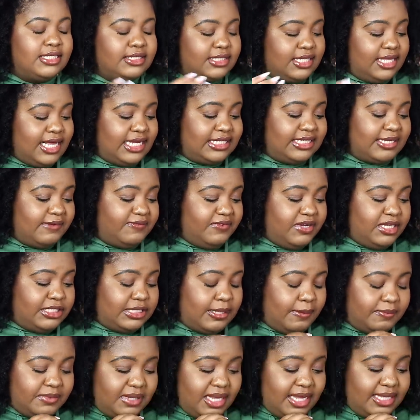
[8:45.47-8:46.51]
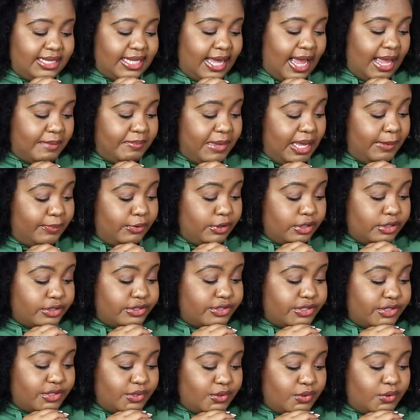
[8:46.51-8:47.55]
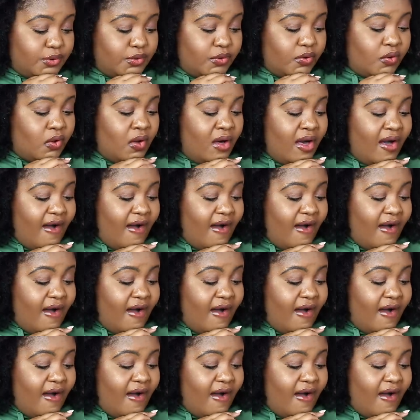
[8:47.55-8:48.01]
so that's definitely something that I may pursue.